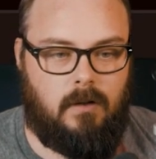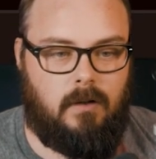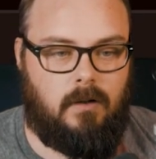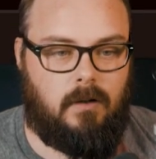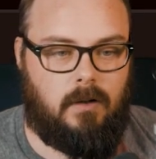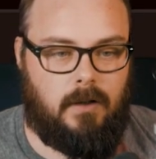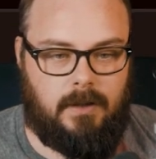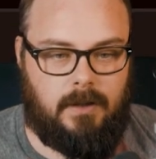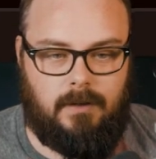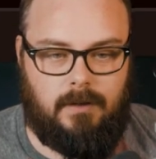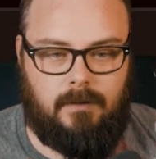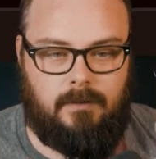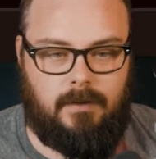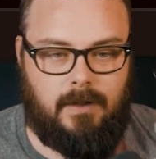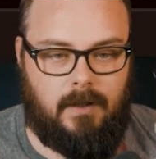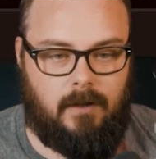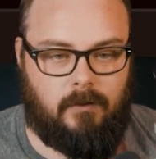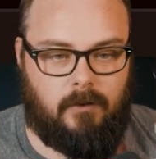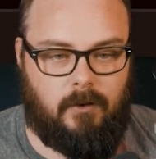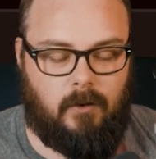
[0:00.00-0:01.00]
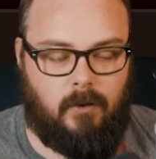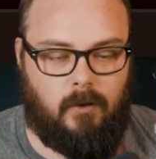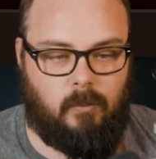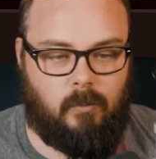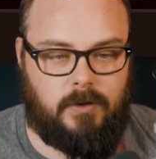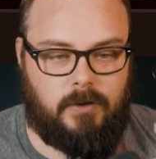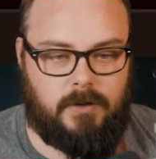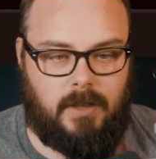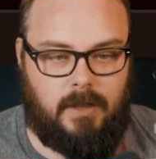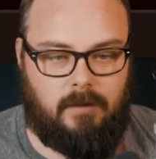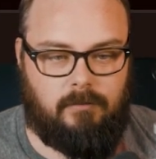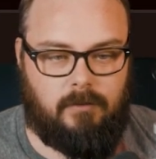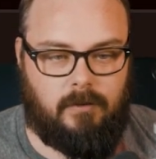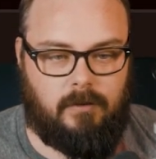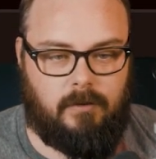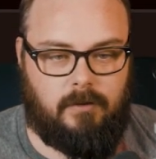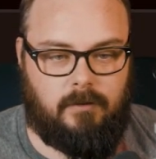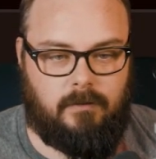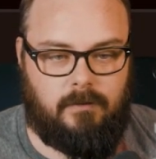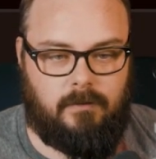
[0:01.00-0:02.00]
Again, download
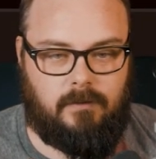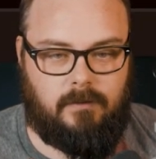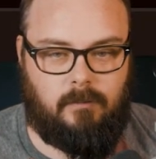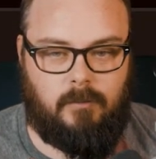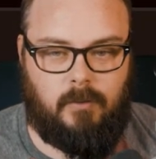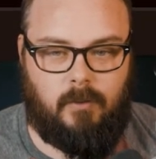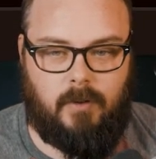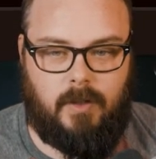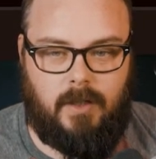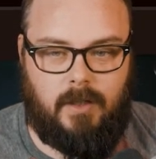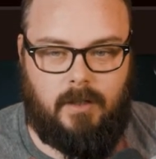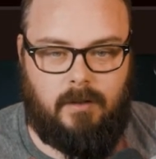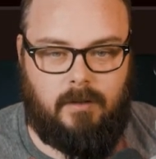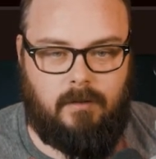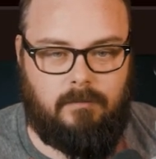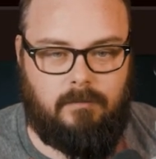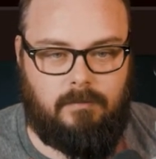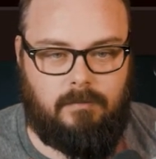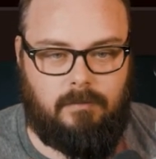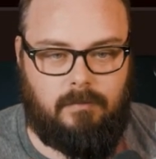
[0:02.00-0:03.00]
whichever system you have.